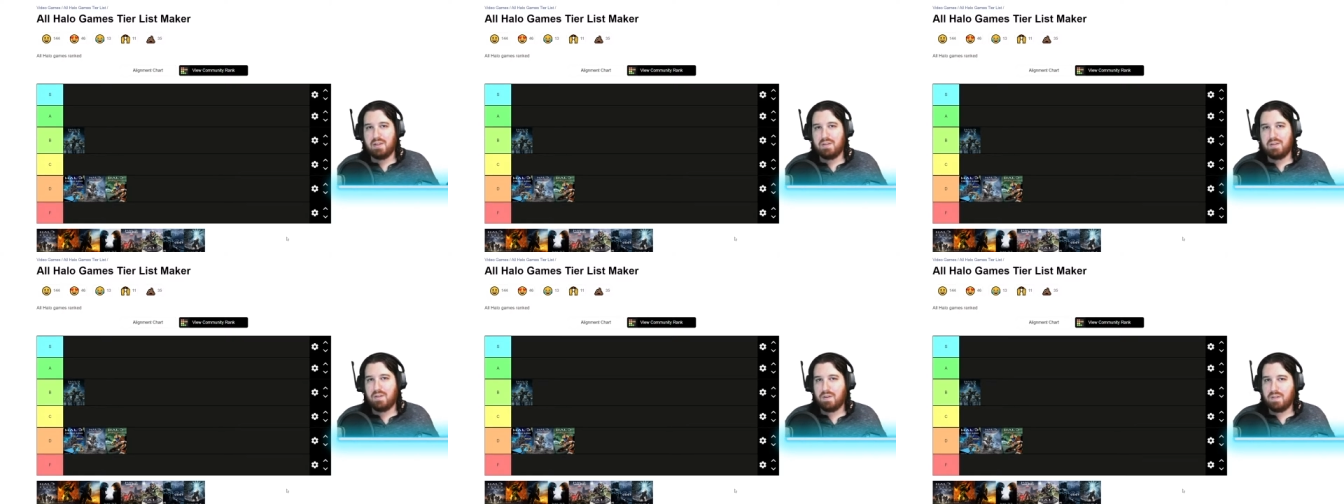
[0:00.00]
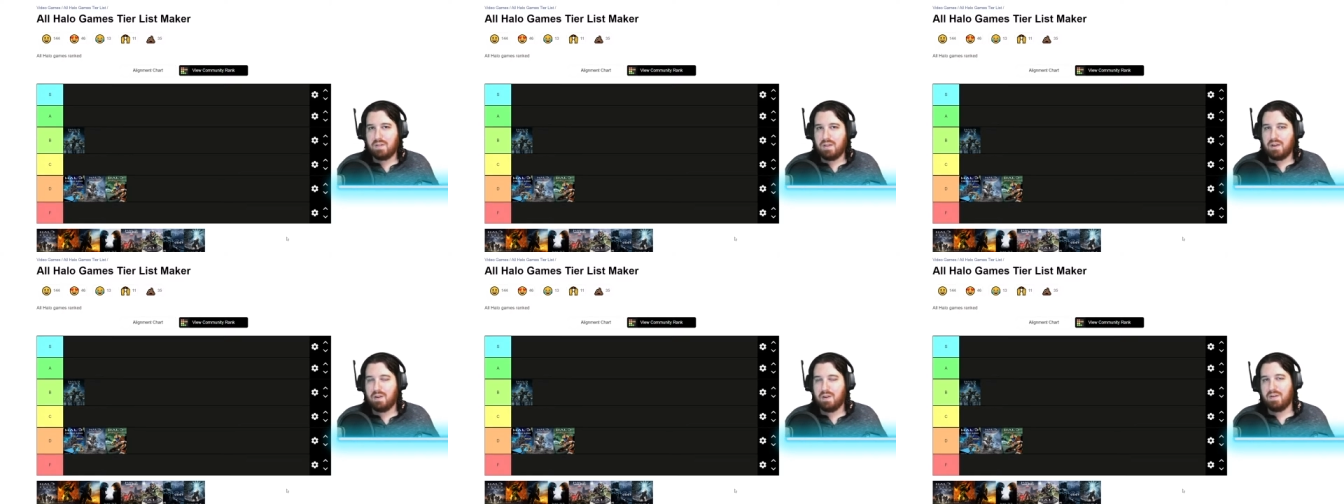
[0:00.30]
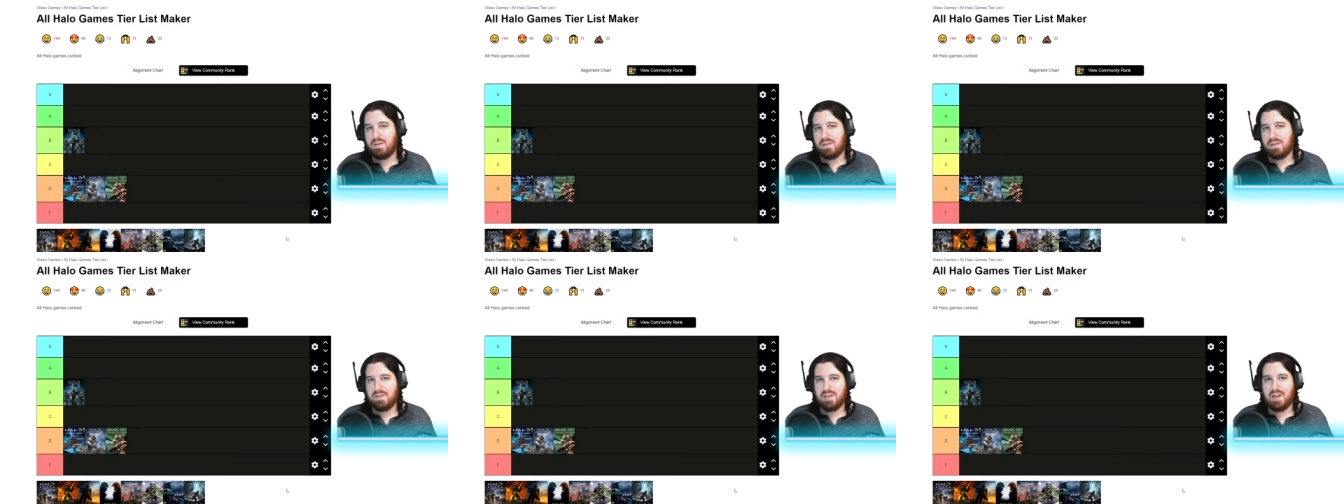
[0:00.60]
took the art
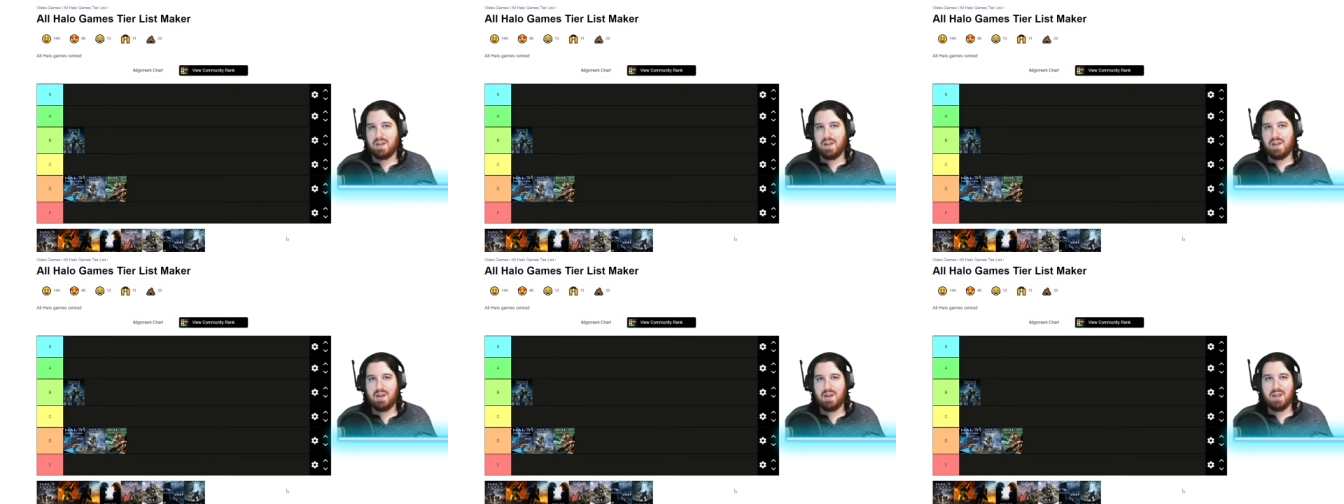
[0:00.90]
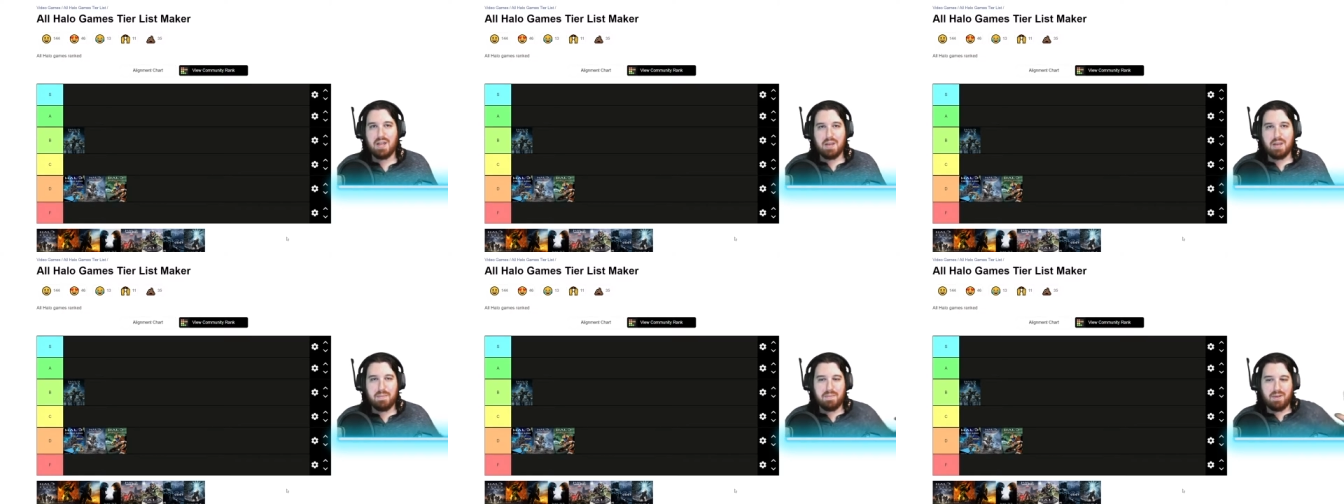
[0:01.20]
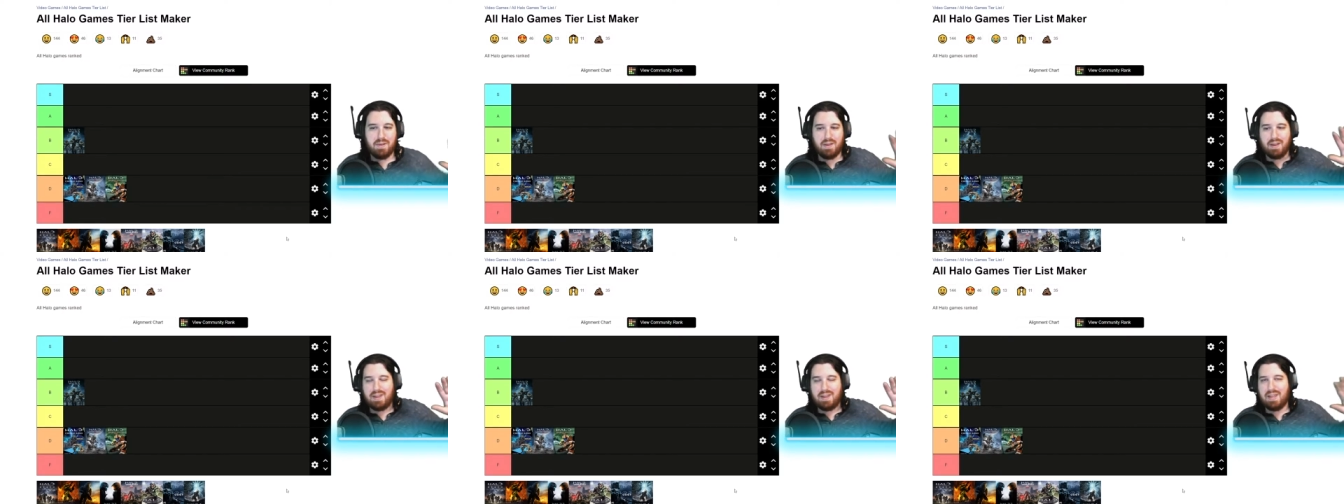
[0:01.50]
design.
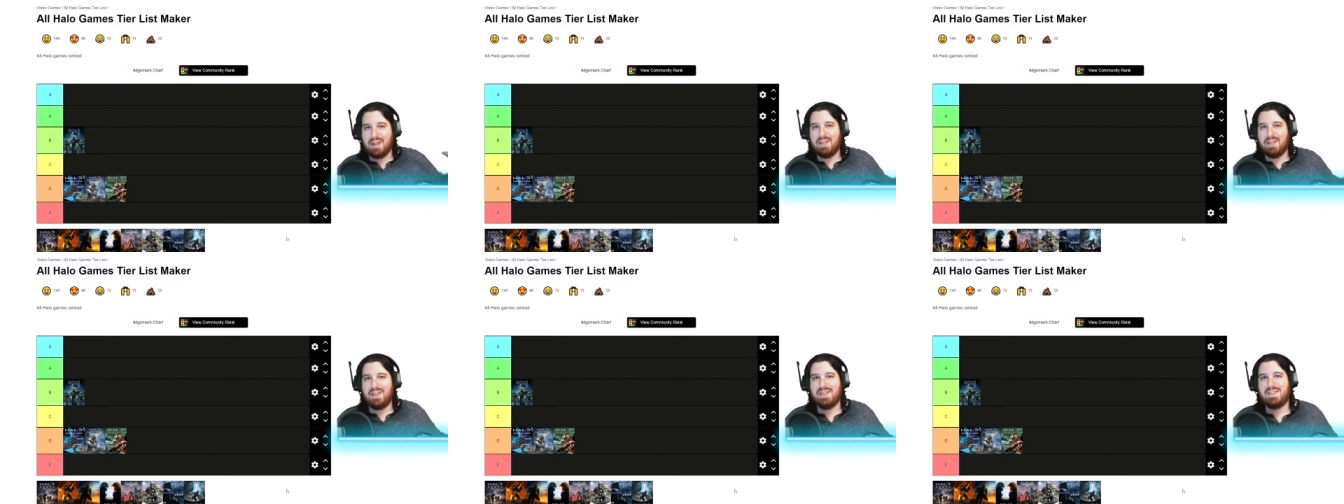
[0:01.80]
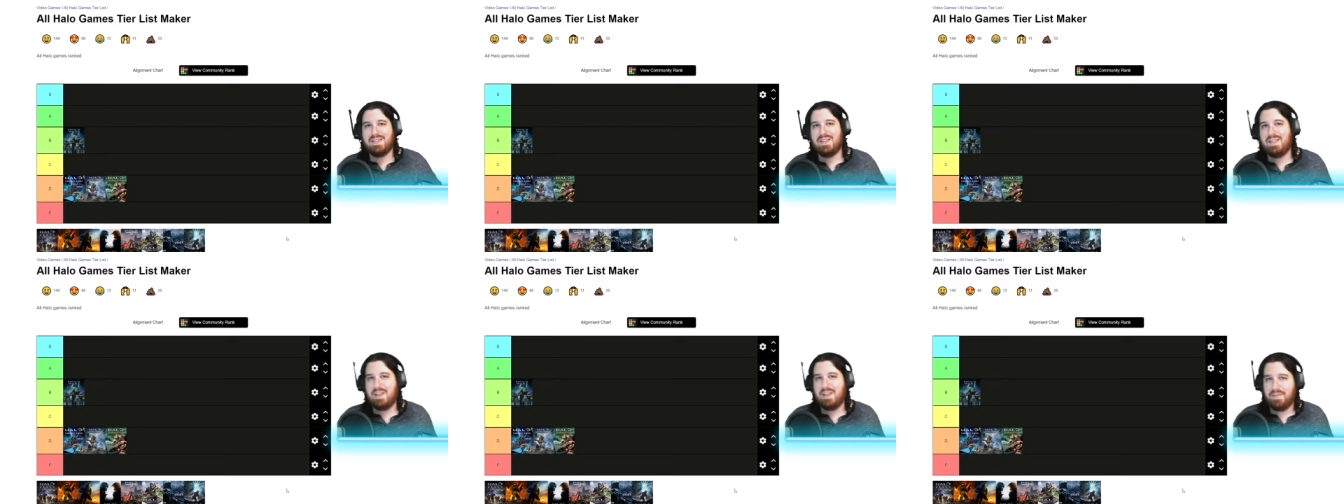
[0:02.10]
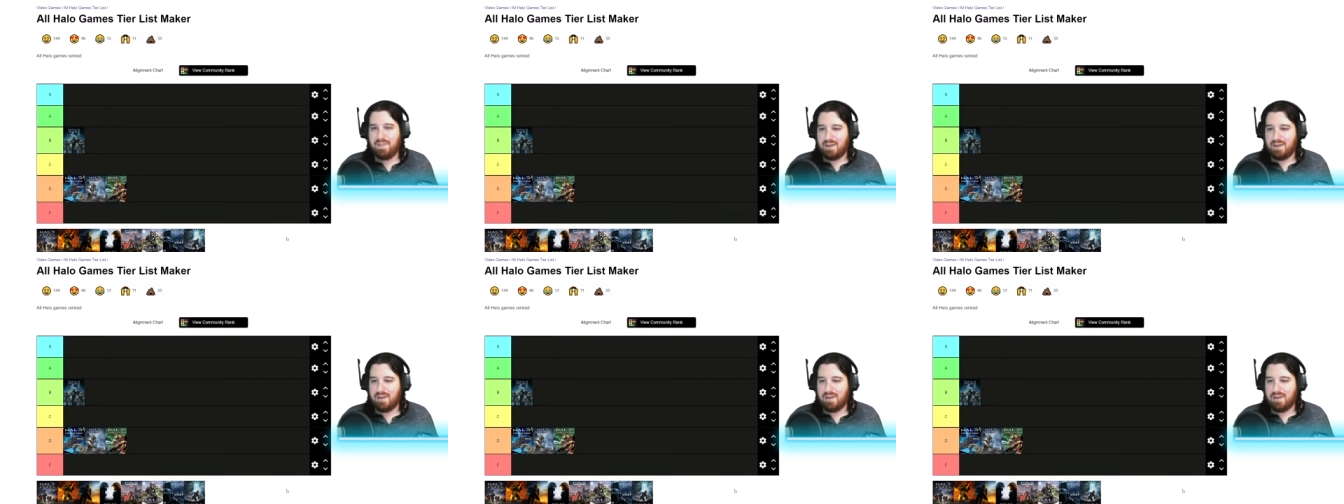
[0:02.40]
Uh, again, that's a different